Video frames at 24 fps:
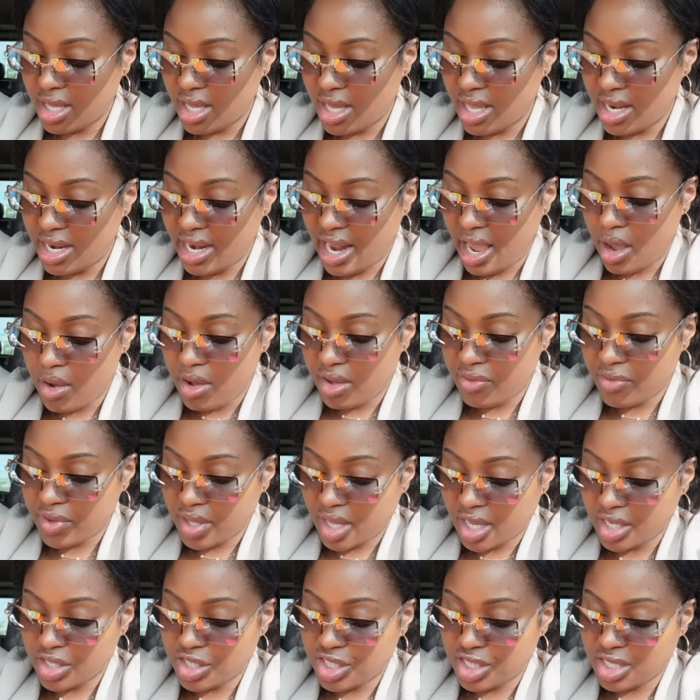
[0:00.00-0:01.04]
And now I
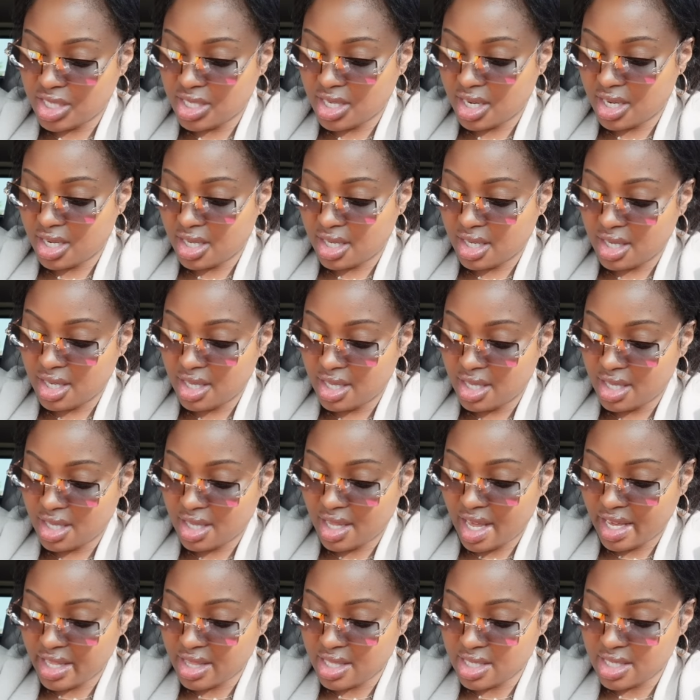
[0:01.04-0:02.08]
feel like she's gonna
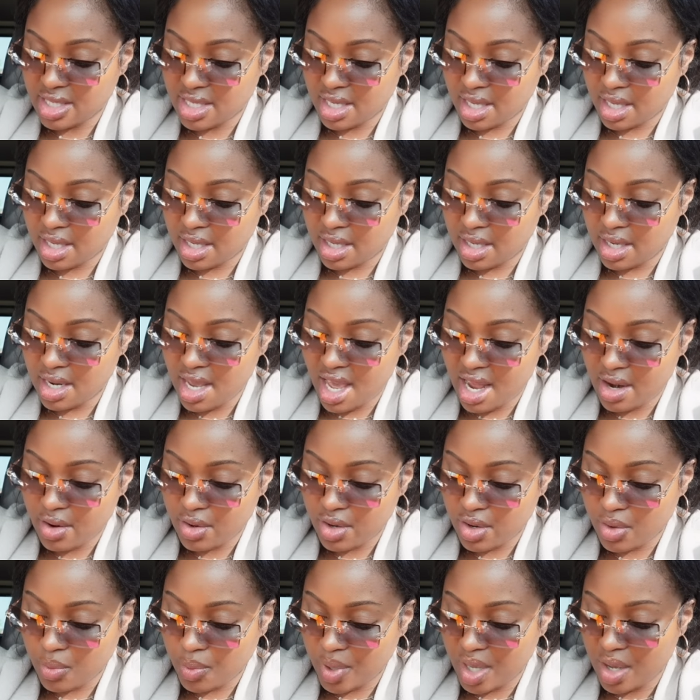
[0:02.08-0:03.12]
like this again. I
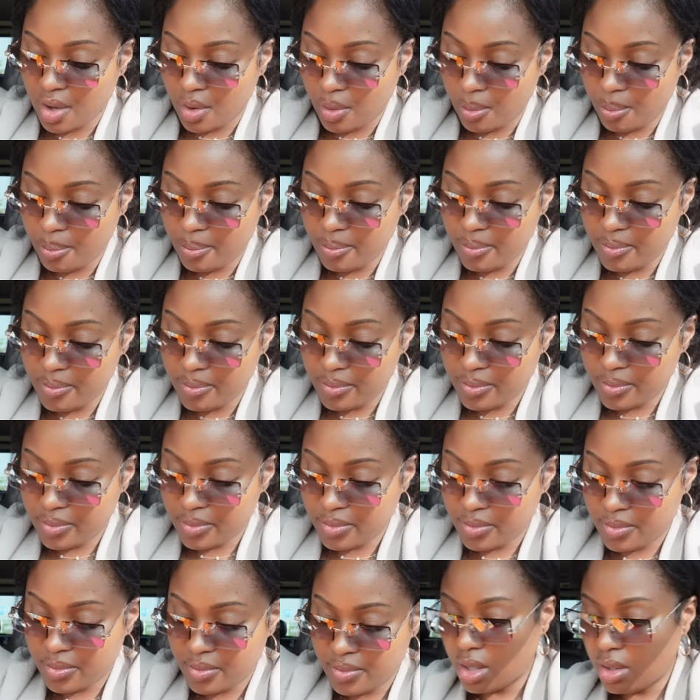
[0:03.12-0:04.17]
don't know, we hope.
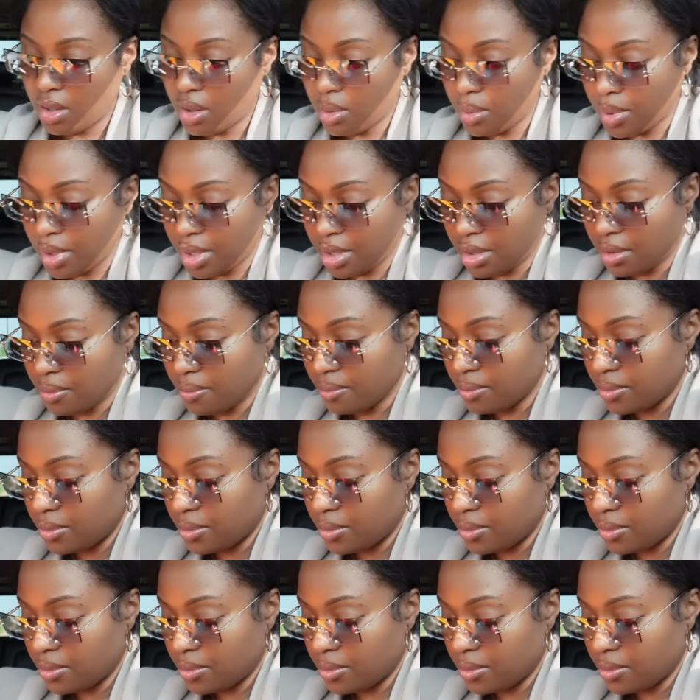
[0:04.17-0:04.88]
You know what?